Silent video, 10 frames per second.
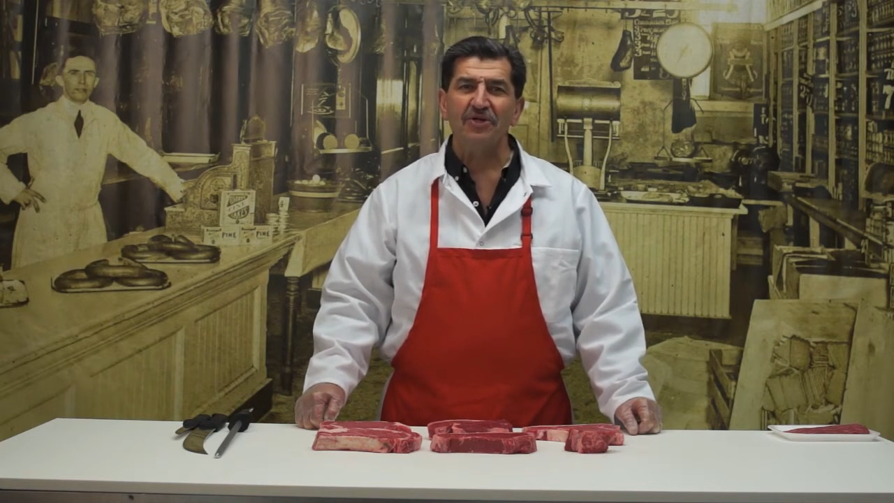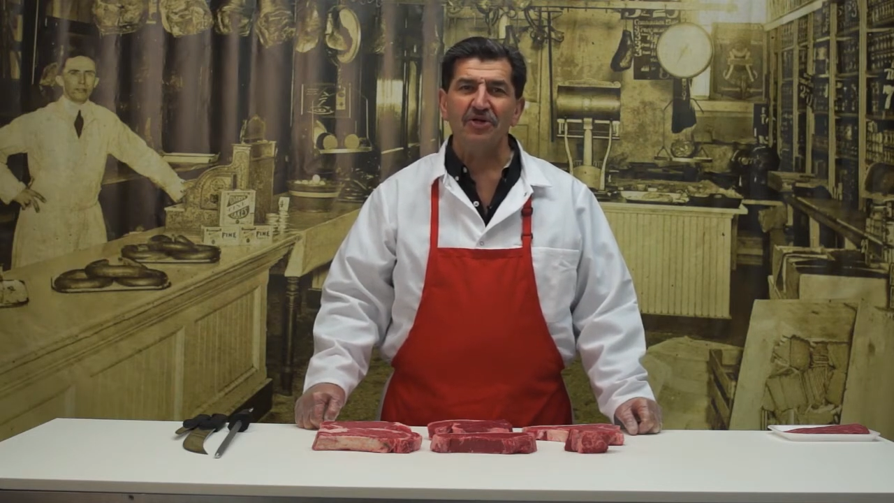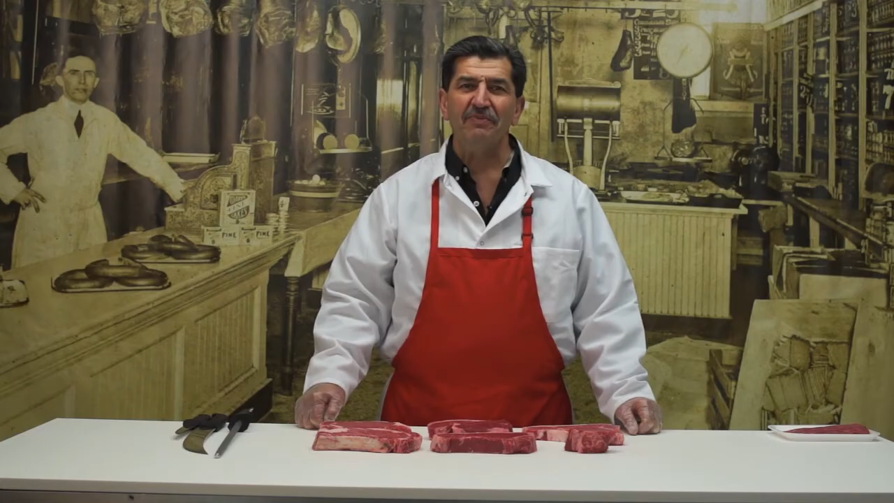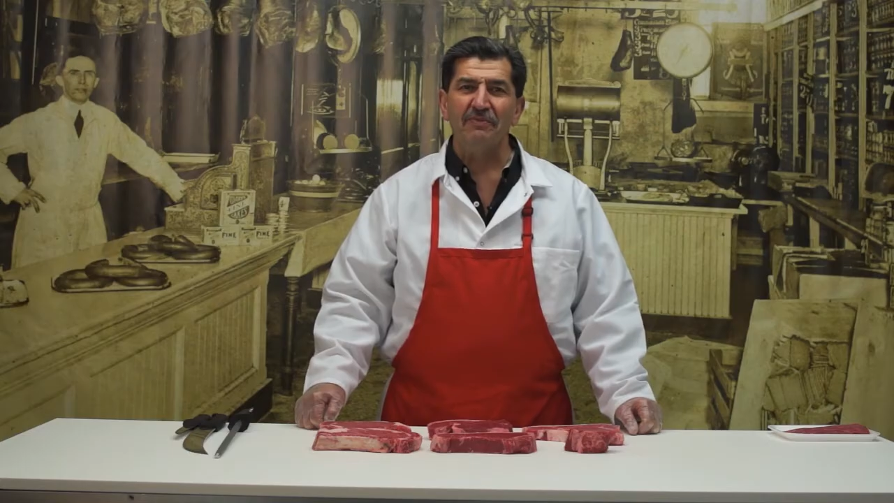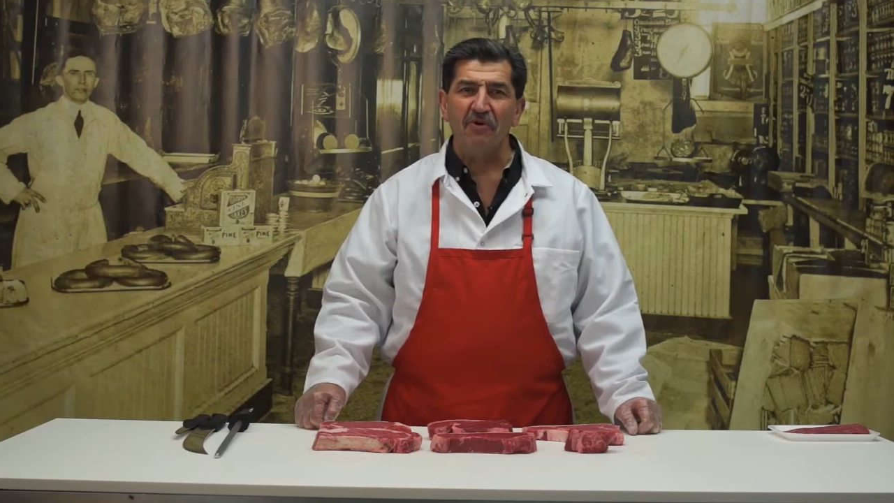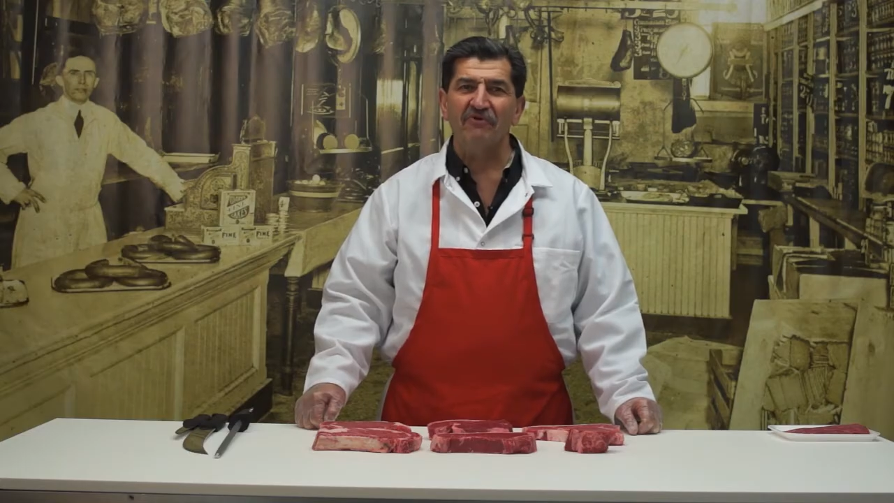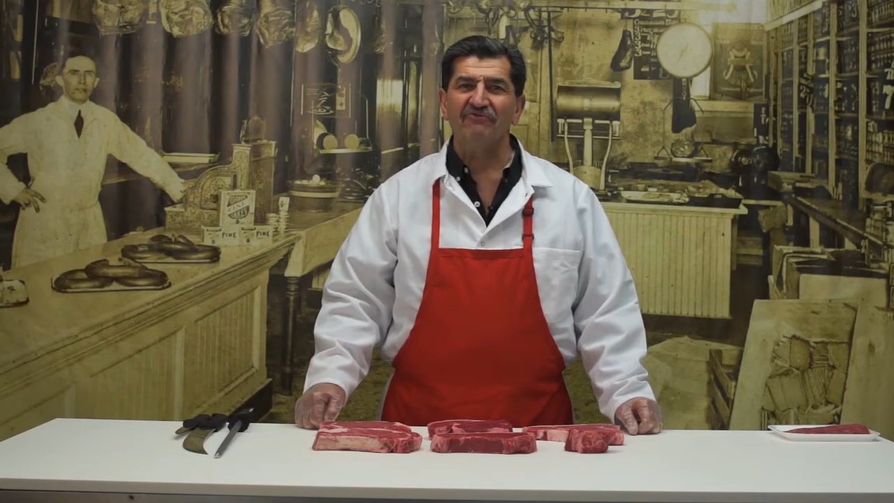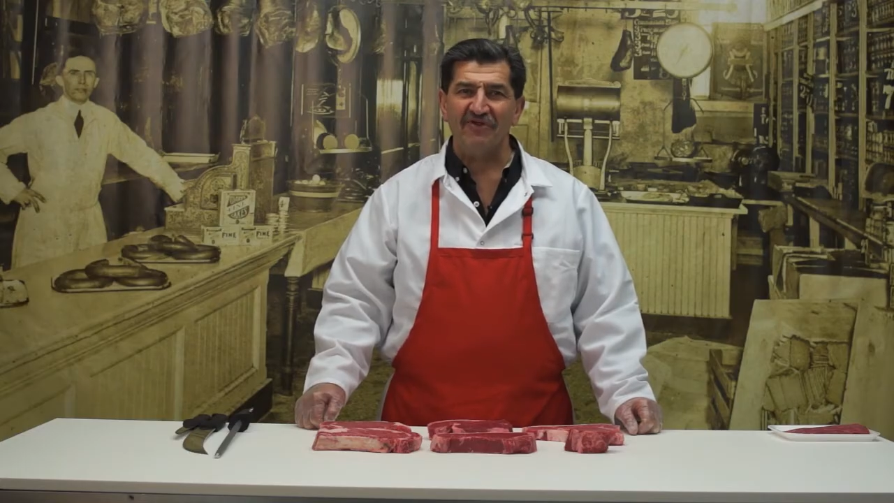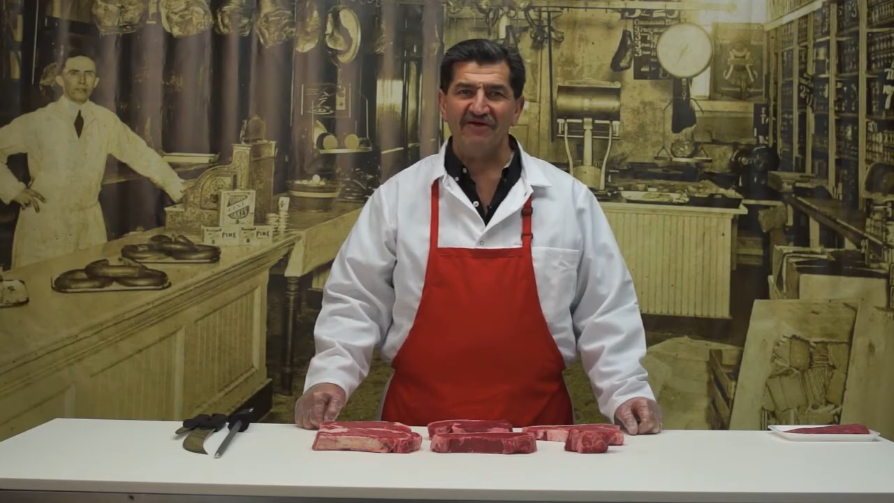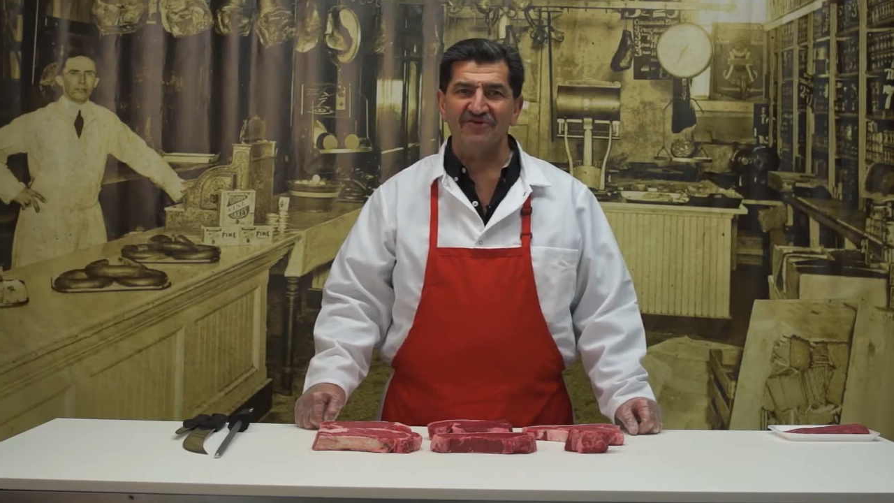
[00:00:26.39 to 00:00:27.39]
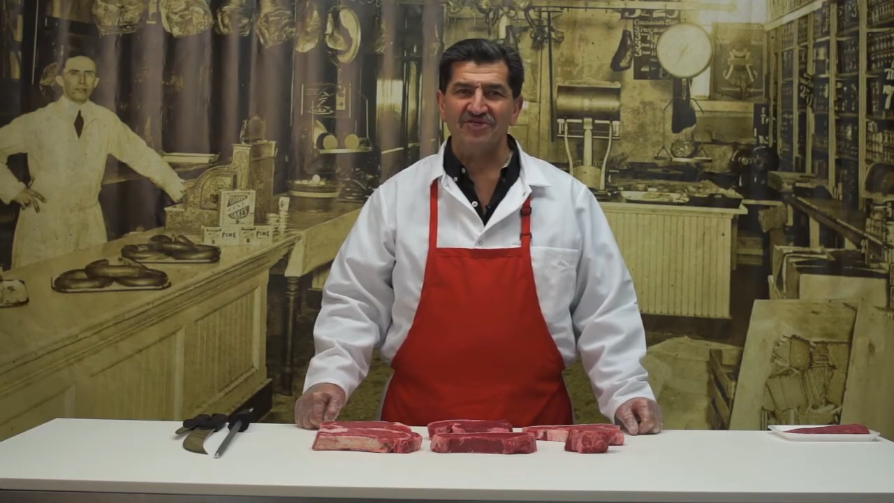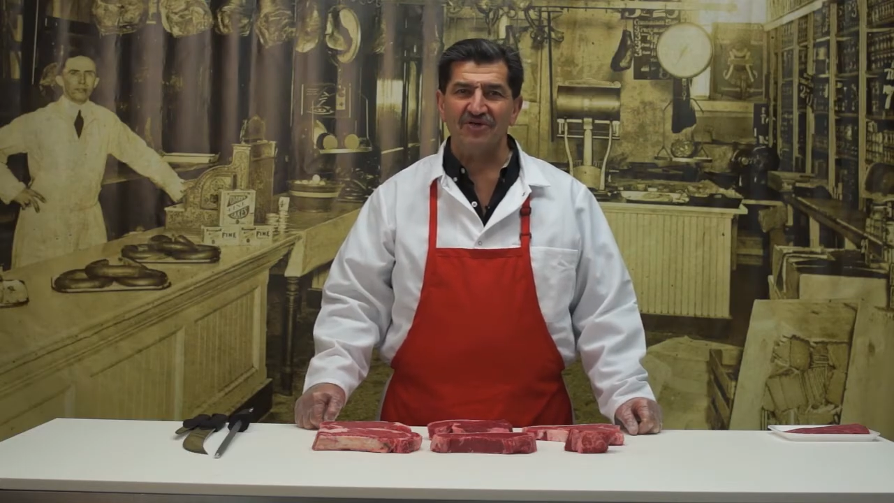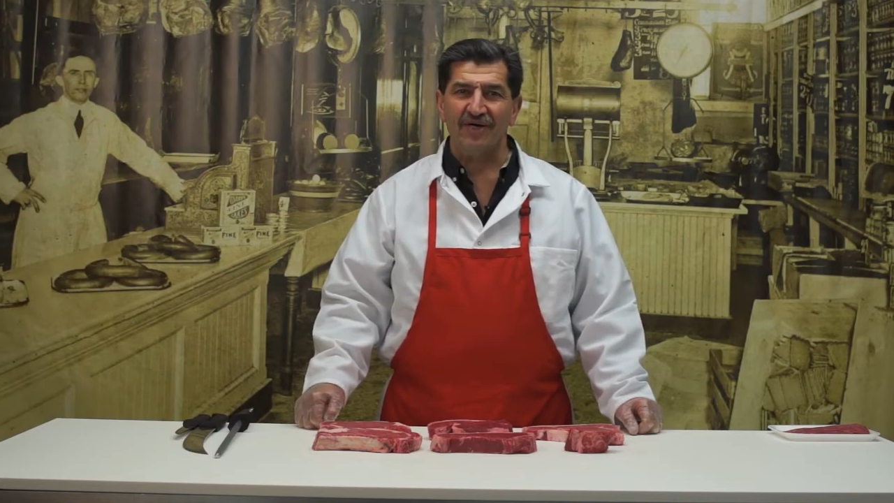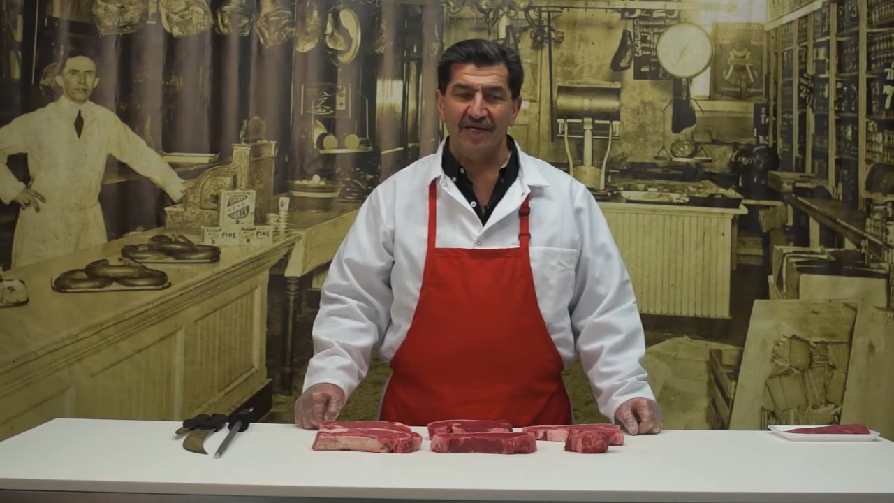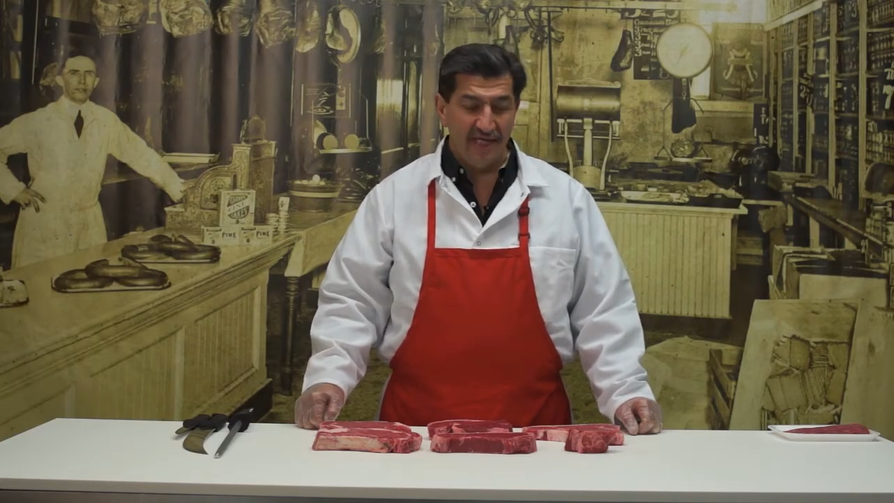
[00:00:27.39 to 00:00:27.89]
little bit more flavor
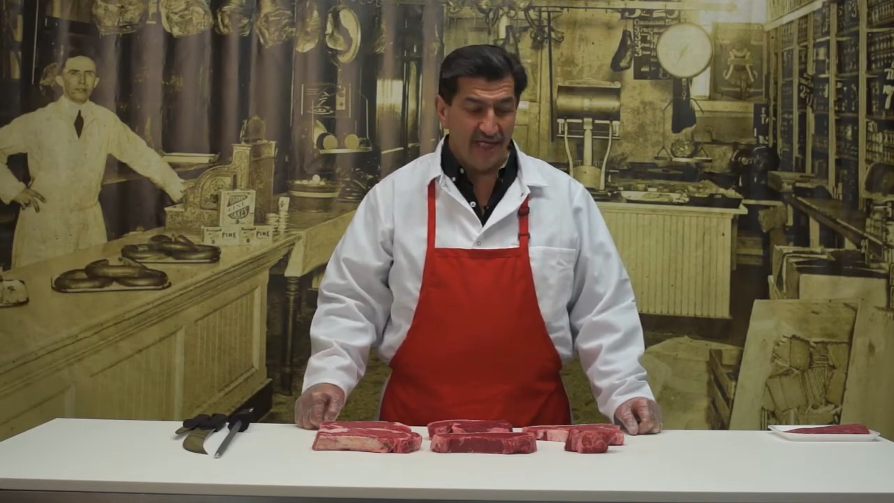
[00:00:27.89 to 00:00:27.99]
to it?